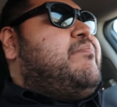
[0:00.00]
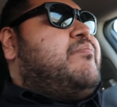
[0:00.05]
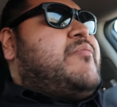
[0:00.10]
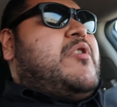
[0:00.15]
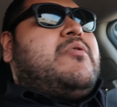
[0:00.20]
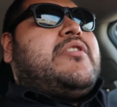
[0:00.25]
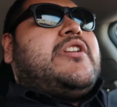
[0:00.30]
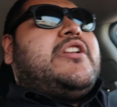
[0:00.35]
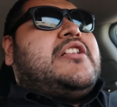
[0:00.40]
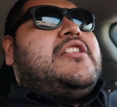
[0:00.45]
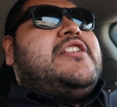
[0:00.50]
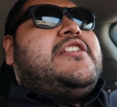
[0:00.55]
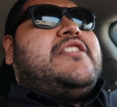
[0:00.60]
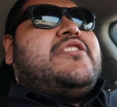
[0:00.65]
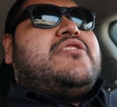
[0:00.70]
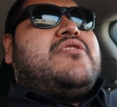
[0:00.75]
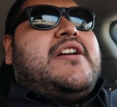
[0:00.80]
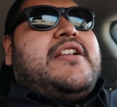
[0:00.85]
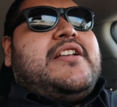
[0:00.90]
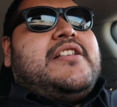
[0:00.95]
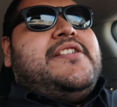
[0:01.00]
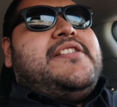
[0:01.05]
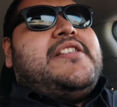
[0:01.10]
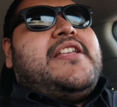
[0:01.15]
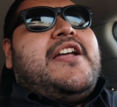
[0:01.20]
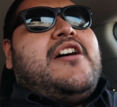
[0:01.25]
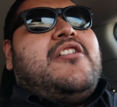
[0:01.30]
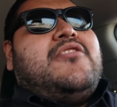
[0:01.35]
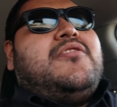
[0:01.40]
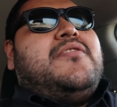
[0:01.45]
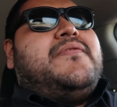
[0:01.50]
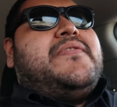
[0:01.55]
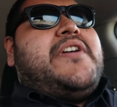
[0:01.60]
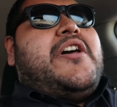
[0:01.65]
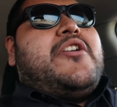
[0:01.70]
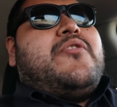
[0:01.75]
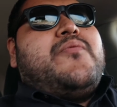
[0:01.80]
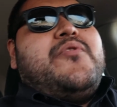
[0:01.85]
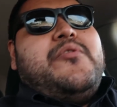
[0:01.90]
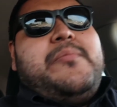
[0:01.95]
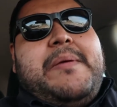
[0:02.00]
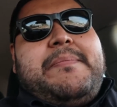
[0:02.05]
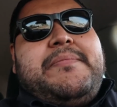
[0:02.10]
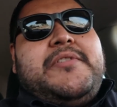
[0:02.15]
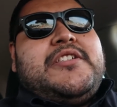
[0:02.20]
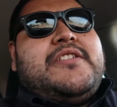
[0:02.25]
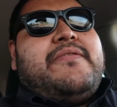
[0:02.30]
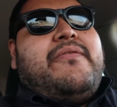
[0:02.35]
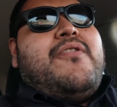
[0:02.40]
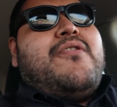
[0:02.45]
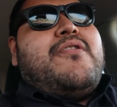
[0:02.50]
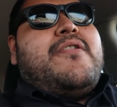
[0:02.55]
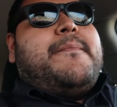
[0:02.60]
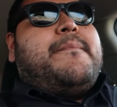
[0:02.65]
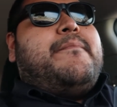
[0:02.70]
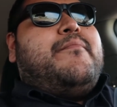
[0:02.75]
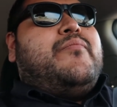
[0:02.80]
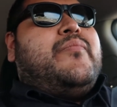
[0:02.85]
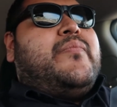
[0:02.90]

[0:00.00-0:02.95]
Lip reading: But we're gonna try to clean that out. Hopefully I don't ruin my PS4.